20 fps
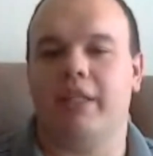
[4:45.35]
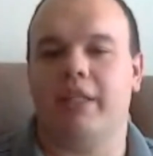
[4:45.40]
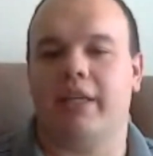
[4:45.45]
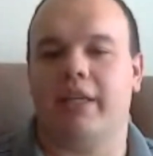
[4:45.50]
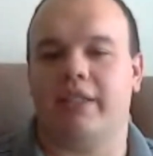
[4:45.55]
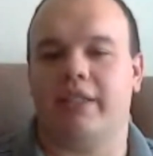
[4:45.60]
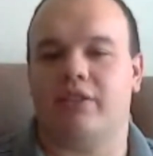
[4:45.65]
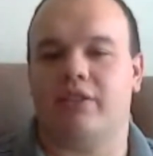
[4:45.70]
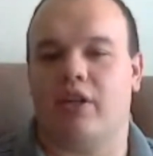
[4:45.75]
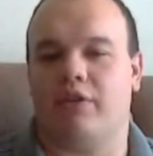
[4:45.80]

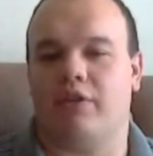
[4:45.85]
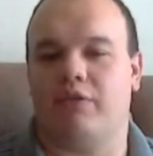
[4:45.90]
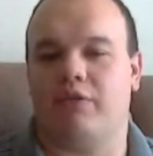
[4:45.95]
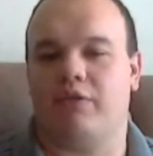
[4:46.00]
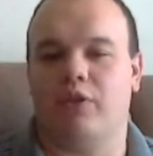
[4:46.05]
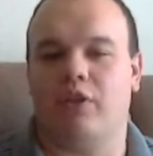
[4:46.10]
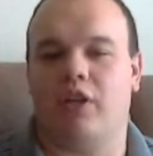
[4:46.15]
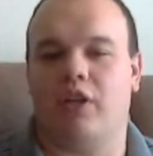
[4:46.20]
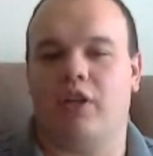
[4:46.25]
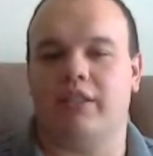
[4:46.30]
Like, it's not a
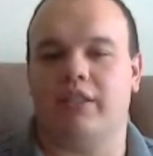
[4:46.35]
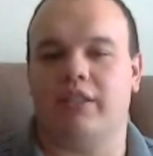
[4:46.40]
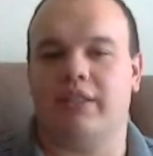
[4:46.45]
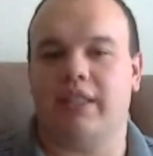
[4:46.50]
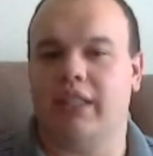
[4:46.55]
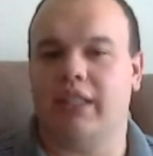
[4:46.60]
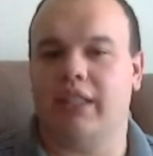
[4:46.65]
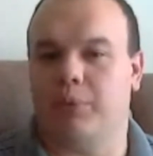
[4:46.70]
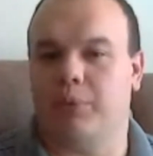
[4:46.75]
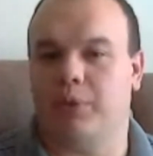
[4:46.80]
full-on
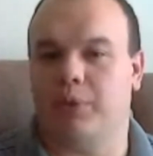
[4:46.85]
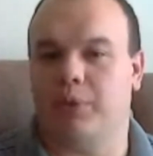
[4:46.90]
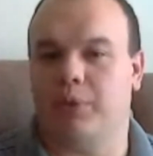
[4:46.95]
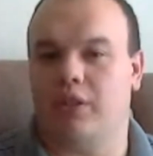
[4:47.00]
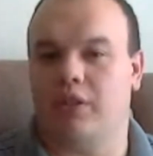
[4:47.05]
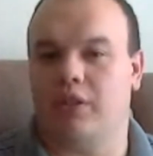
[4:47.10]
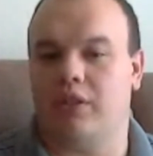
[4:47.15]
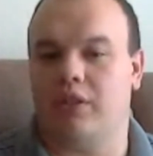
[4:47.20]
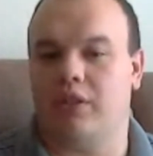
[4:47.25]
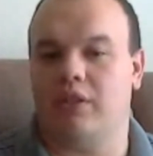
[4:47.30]

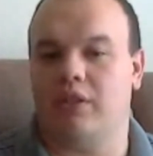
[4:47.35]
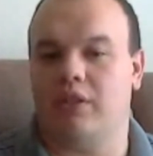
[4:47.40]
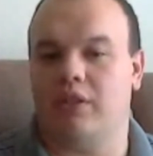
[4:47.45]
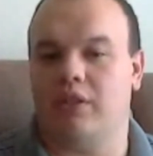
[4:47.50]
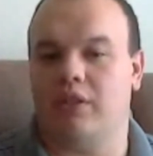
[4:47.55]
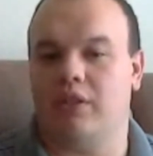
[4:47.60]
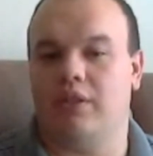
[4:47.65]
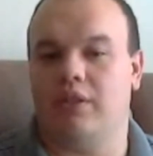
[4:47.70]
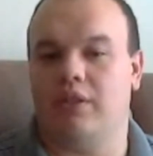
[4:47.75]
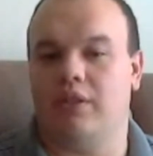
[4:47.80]
sequel,
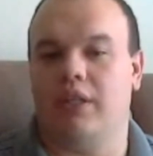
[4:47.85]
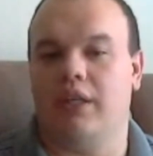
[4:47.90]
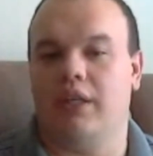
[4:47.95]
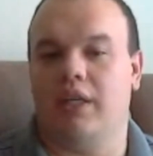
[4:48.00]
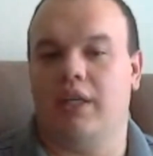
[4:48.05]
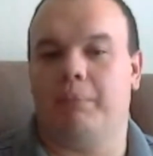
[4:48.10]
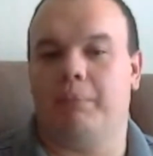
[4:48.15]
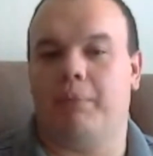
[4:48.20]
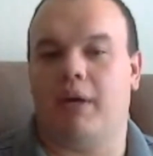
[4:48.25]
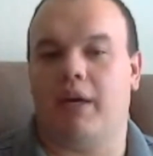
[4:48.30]

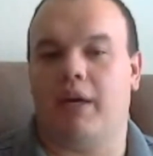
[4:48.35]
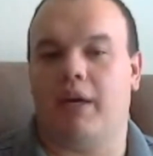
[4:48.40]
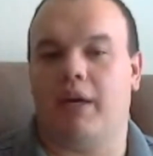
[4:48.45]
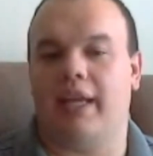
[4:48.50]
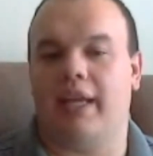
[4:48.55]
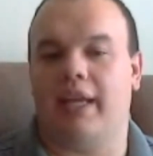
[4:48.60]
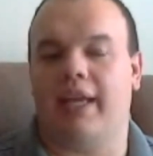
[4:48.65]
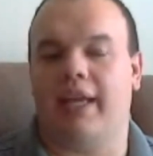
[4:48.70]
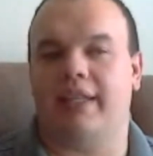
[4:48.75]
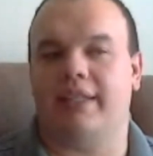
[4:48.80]

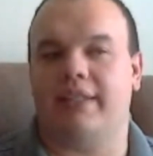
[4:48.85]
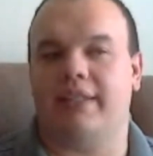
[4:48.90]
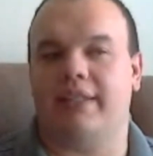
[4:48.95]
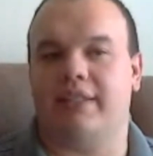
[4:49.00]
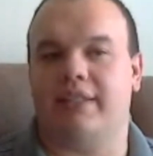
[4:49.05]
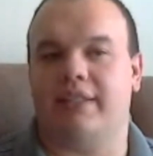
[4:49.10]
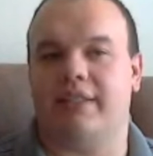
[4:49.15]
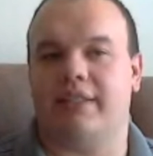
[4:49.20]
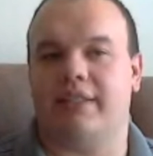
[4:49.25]
but it